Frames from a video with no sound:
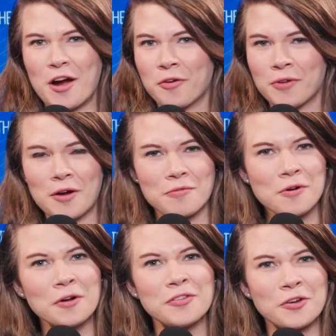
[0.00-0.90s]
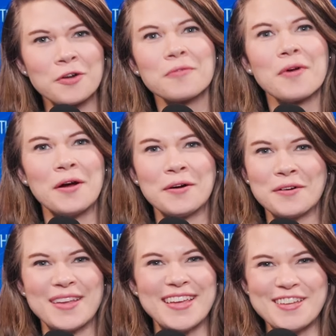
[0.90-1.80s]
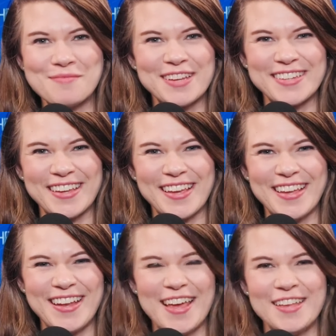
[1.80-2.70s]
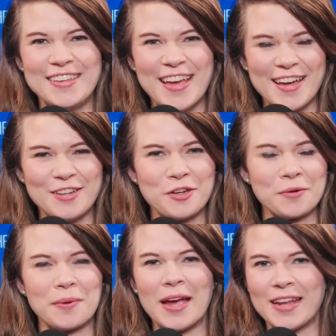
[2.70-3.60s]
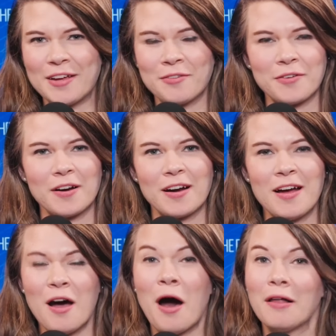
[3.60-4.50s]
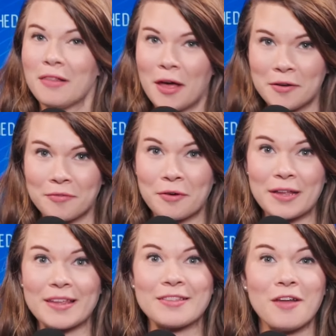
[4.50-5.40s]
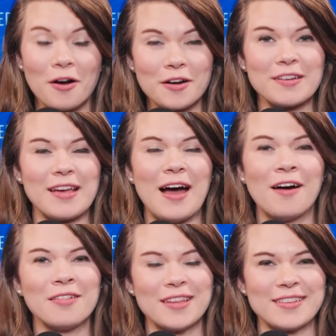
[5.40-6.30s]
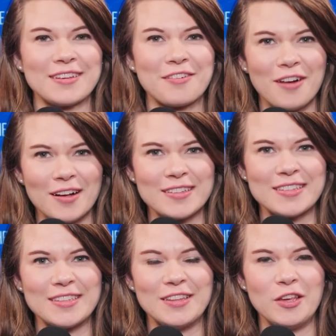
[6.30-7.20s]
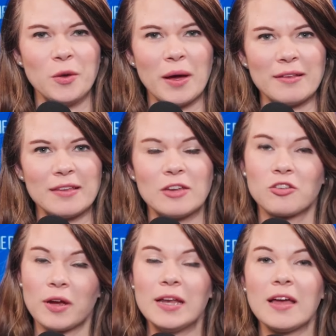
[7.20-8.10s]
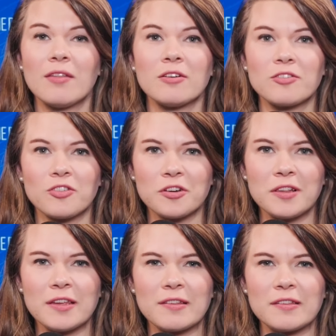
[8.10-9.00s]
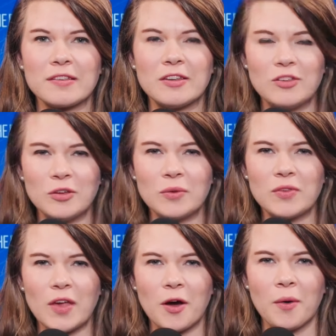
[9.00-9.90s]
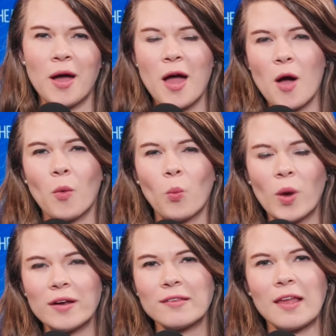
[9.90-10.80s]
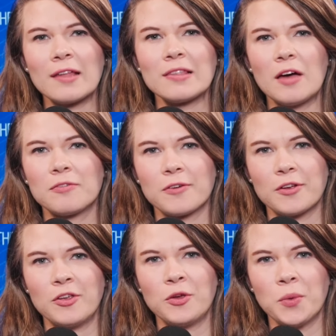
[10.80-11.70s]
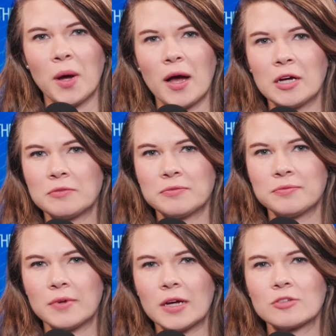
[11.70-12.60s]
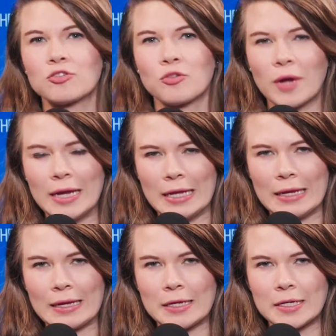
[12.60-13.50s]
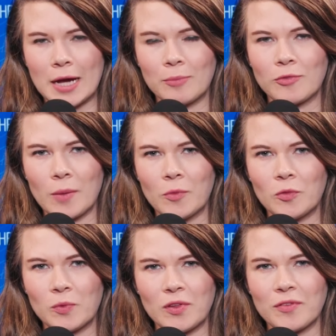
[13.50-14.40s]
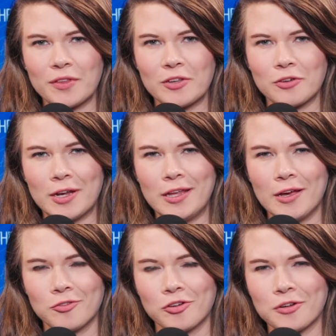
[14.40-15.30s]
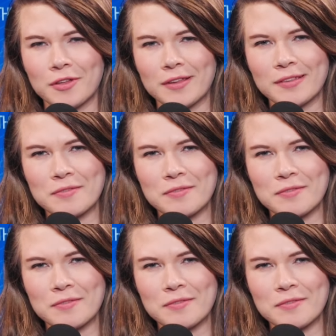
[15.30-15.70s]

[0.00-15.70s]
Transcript: a rural dirt road in Michigan, and yet you're writing for a lot of really large outlets across the U.S. and training other journalists to do so. Where does that love for you of training come from, and specifically training young journalists?